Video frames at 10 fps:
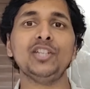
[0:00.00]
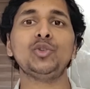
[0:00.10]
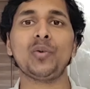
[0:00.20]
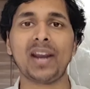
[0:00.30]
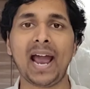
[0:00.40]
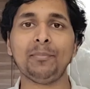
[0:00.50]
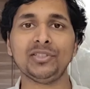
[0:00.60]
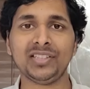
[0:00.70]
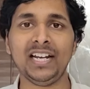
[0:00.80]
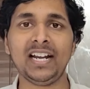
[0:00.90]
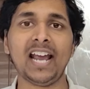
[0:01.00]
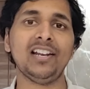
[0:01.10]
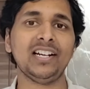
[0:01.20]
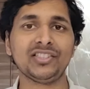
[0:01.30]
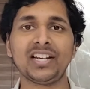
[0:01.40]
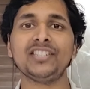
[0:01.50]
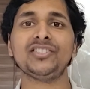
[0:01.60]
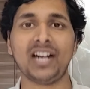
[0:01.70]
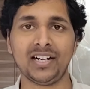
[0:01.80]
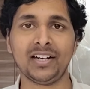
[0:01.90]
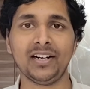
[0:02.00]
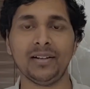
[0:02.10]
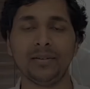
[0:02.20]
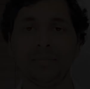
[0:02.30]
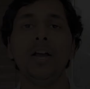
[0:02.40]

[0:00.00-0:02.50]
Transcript: So grab a seat and let's get started.